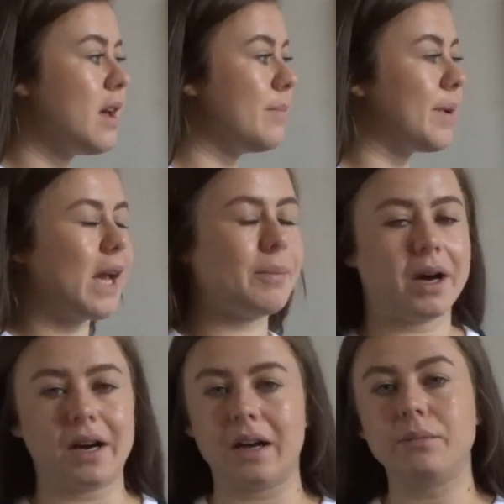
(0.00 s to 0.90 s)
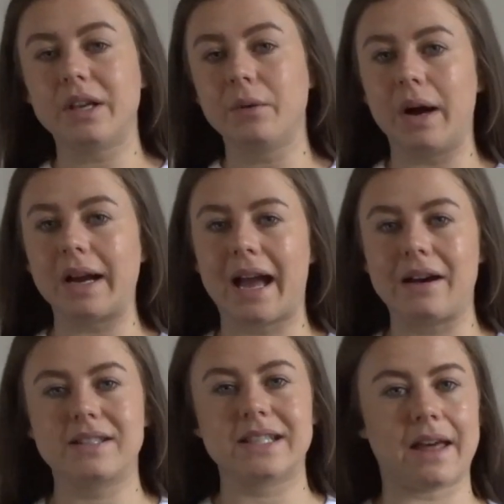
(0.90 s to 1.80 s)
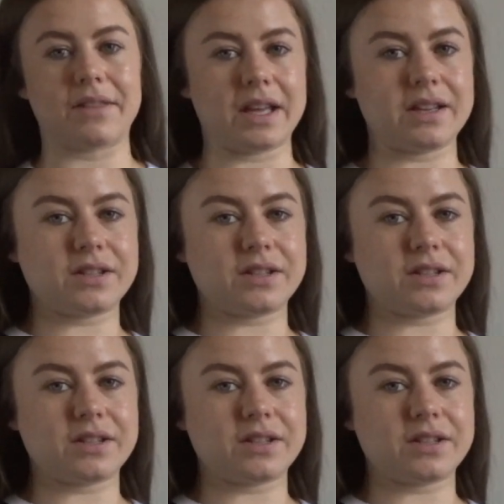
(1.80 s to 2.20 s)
BMR and we can work it out together.